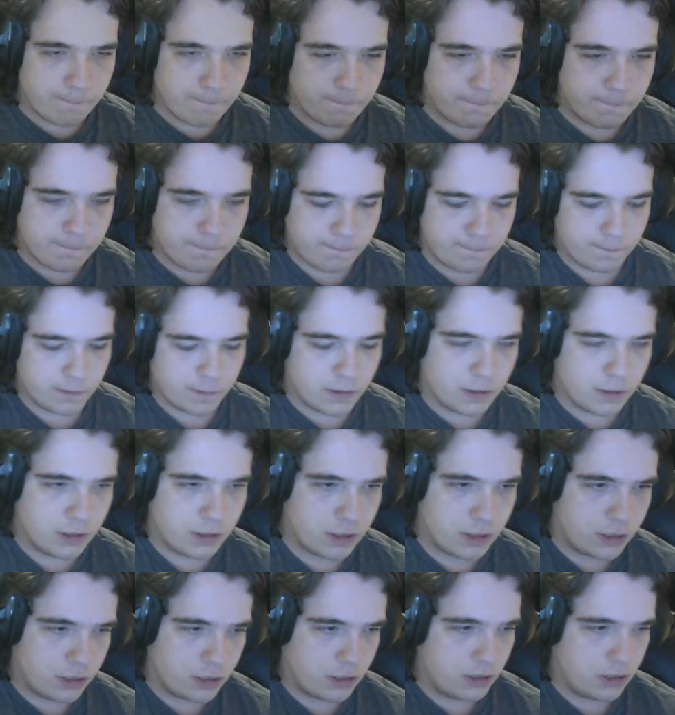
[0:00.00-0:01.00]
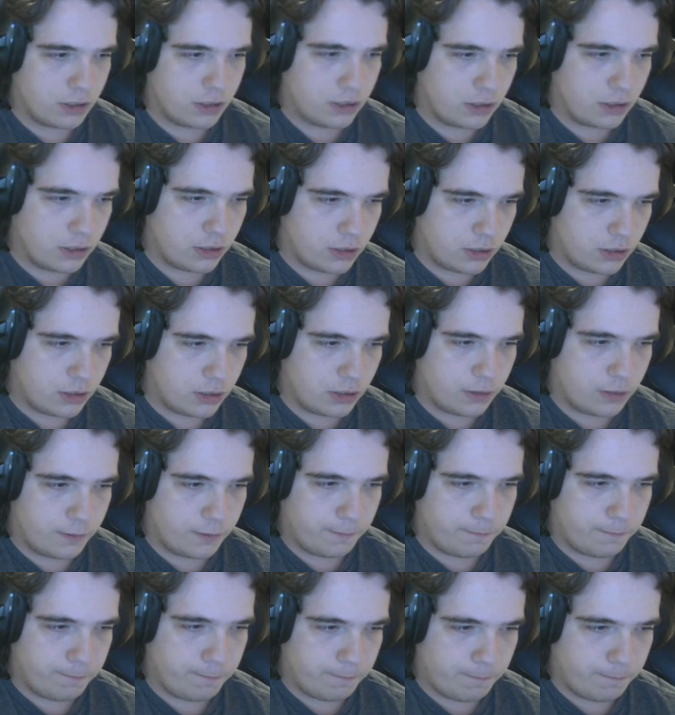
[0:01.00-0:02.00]

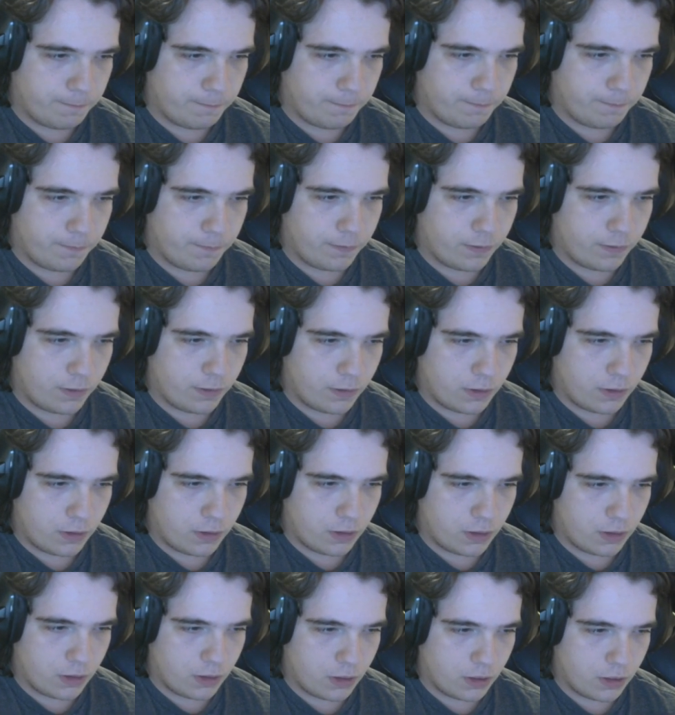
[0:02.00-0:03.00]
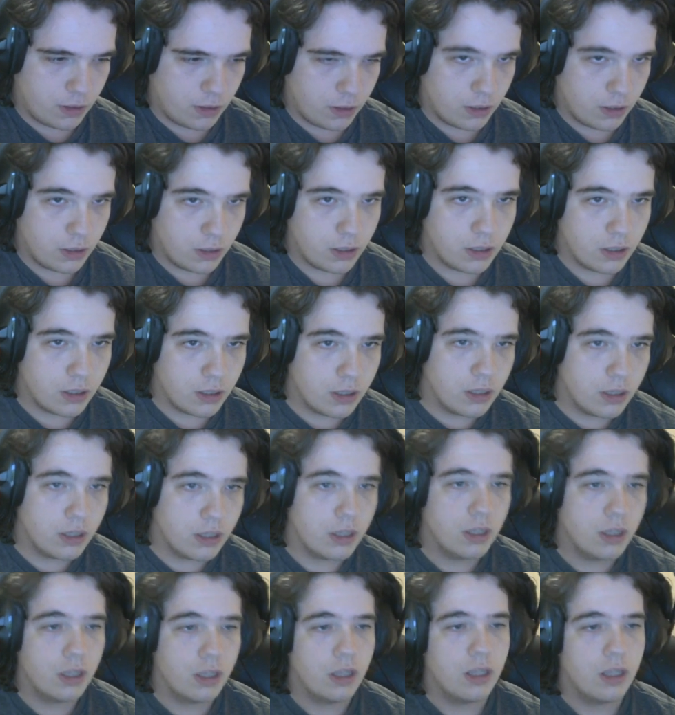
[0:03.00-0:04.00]

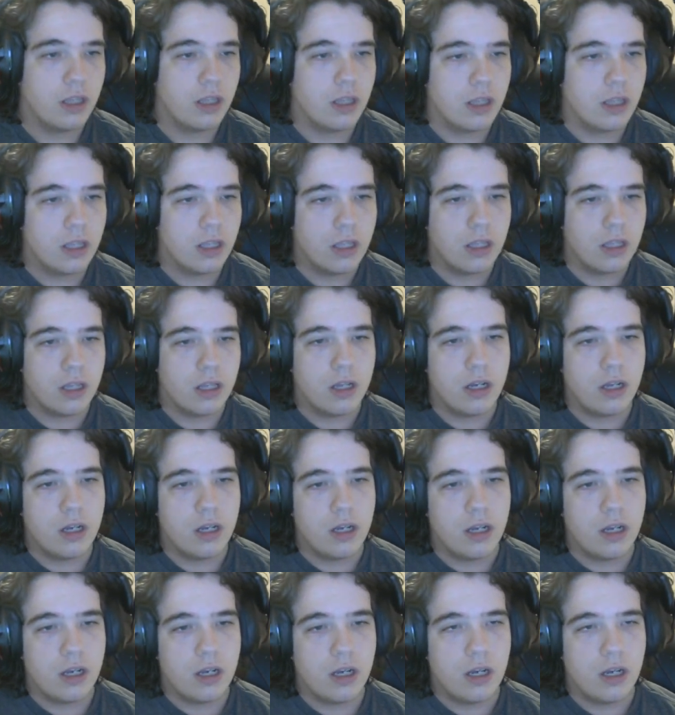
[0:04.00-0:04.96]
(no one is talking)